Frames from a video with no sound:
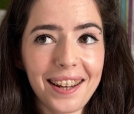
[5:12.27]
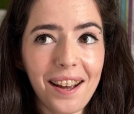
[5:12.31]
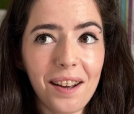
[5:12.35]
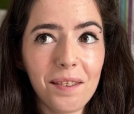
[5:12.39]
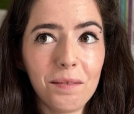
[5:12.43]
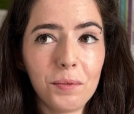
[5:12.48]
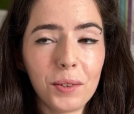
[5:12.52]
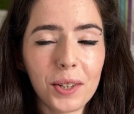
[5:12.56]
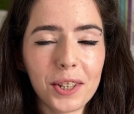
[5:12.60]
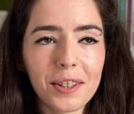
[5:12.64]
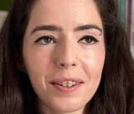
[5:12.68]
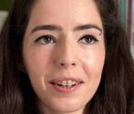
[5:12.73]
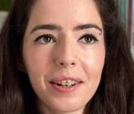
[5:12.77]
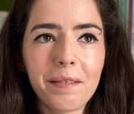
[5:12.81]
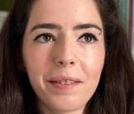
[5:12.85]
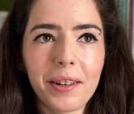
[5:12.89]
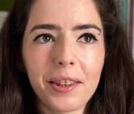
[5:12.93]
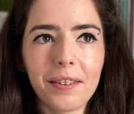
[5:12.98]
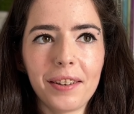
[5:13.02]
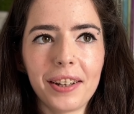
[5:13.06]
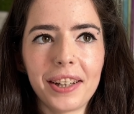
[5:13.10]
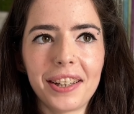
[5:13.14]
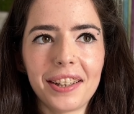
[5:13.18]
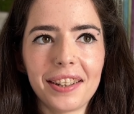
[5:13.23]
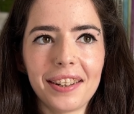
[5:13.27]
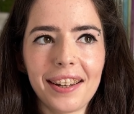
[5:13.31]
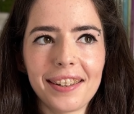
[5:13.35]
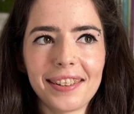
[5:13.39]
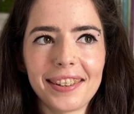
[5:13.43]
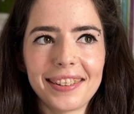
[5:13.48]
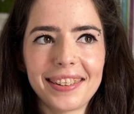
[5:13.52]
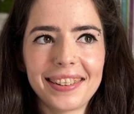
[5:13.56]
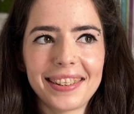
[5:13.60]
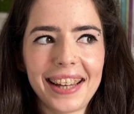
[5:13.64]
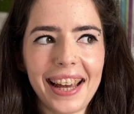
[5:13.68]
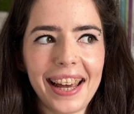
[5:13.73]
I'm wondering whether I could like
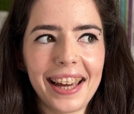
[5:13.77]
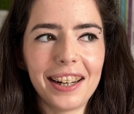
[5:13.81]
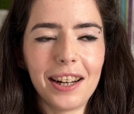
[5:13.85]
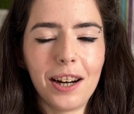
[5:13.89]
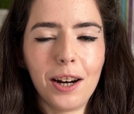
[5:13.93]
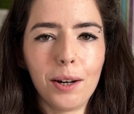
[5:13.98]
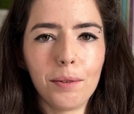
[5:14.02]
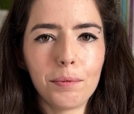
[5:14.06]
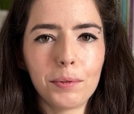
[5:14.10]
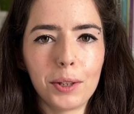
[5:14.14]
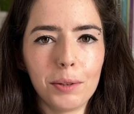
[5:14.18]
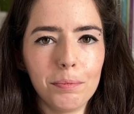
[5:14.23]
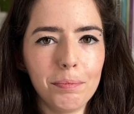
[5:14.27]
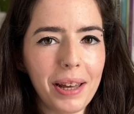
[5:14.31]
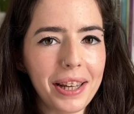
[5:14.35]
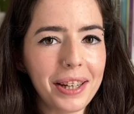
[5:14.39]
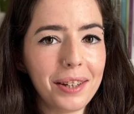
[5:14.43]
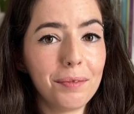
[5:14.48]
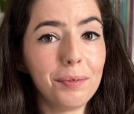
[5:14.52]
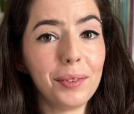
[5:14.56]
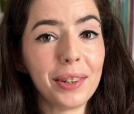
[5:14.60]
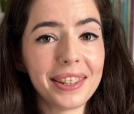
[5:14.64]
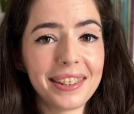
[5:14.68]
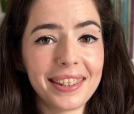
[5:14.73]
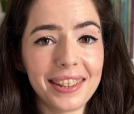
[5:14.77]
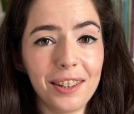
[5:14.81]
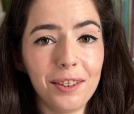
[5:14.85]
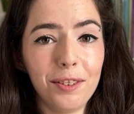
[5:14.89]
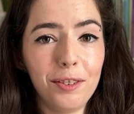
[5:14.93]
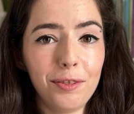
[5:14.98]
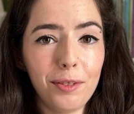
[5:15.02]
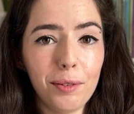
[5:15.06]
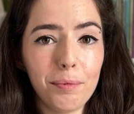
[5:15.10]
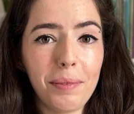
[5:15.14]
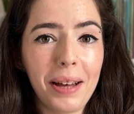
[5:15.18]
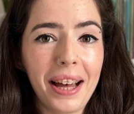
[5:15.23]
scale it up to make
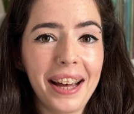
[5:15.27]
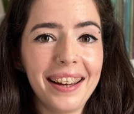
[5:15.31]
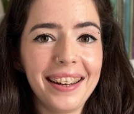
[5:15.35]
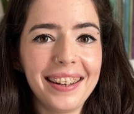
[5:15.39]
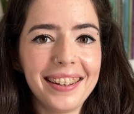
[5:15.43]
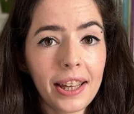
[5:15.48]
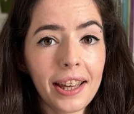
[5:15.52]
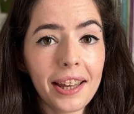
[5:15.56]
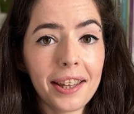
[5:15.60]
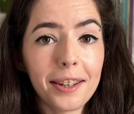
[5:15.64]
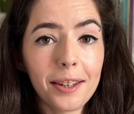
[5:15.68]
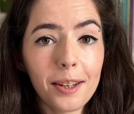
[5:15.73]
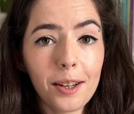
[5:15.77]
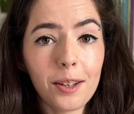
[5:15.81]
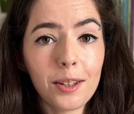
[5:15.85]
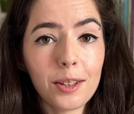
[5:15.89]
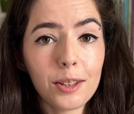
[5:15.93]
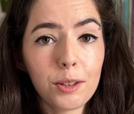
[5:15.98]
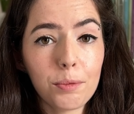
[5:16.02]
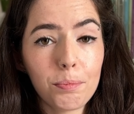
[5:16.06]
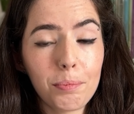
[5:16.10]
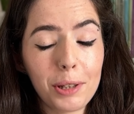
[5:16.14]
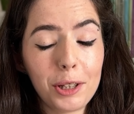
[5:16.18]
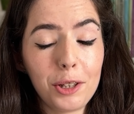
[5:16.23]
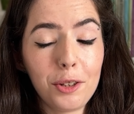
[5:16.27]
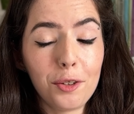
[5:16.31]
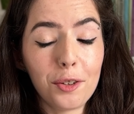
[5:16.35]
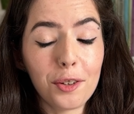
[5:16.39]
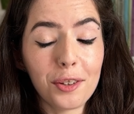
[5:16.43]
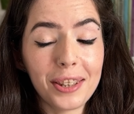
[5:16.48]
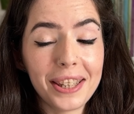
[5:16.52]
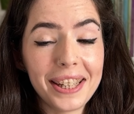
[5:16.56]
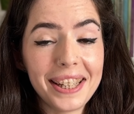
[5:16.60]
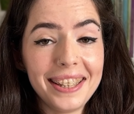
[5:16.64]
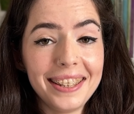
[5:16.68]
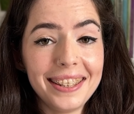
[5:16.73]
myself a pair. And last but not
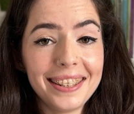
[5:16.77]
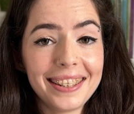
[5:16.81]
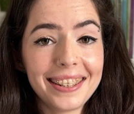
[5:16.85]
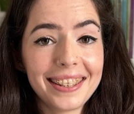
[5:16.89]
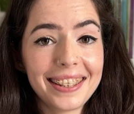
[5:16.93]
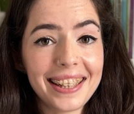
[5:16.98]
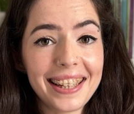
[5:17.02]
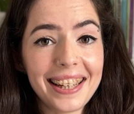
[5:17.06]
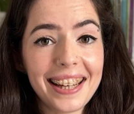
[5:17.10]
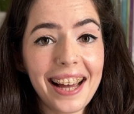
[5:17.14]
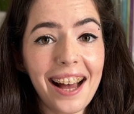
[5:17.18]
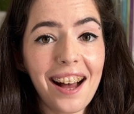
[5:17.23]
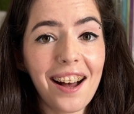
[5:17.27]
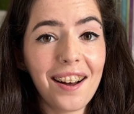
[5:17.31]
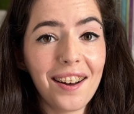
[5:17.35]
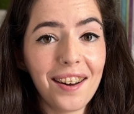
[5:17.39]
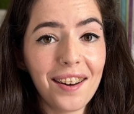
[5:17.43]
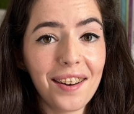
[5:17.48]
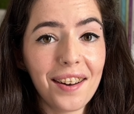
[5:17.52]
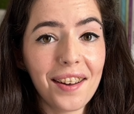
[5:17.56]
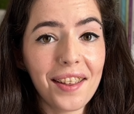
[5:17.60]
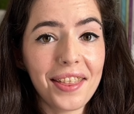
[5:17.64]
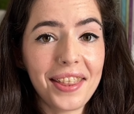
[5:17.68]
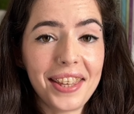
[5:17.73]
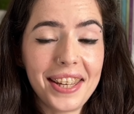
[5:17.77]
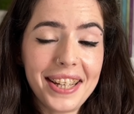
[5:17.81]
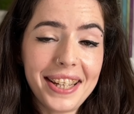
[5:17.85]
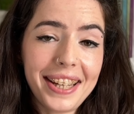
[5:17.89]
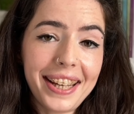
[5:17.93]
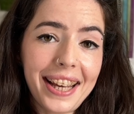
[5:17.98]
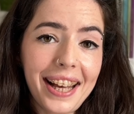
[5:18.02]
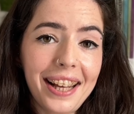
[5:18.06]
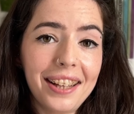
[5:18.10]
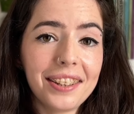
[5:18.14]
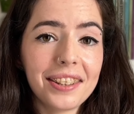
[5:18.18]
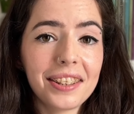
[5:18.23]
least are the
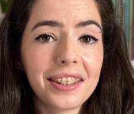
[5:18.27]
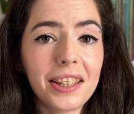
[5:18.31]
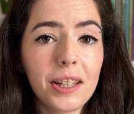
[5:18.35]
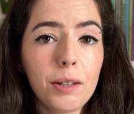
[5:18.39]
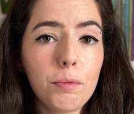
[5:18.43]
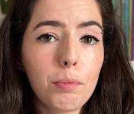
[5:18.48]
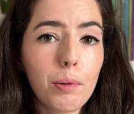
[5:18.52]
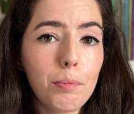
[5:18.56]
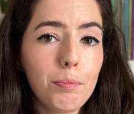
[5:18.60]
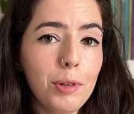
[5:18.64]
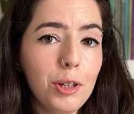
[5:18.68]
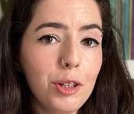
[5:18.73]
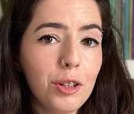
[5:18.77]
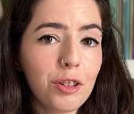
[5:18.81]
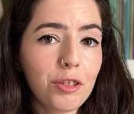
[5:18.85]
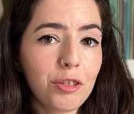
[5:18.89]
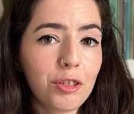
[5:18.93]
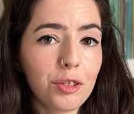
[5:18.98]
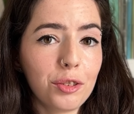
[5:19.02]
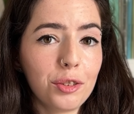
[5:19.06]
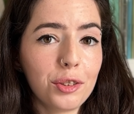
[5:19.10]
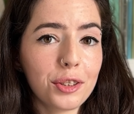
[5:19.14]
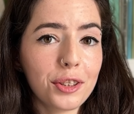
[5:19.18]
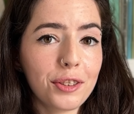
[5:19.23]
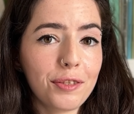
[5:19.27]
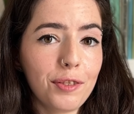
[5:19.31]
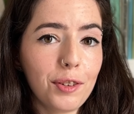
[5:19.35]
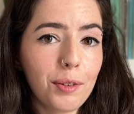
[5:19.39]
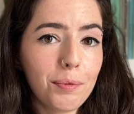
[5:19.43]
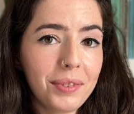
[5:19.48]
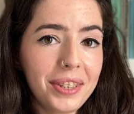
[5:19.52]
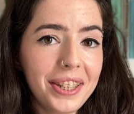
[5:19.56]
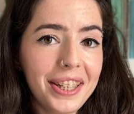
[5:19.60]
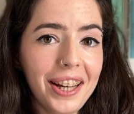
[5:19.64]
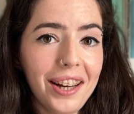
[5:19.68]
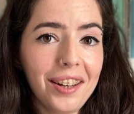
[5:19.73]
Kelsey Bermuda shorts
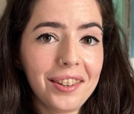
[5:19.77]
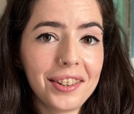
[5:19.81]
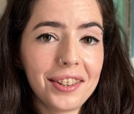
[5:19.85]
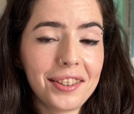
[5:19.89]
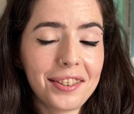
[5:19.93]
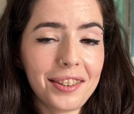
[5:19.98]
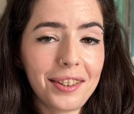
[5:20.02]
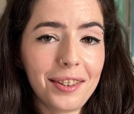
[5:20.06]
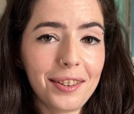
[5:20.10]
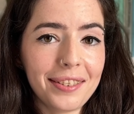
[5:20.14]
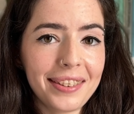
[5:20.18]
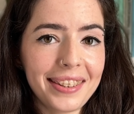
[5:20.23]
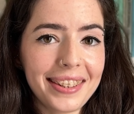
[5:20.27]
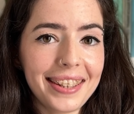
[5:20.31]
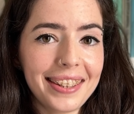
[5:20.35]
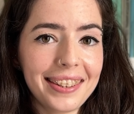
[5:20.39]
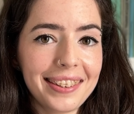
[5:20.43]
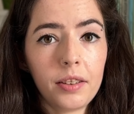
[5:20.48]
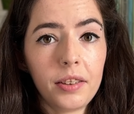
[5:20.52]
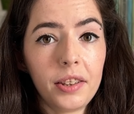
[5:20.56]
from Tiana's closet.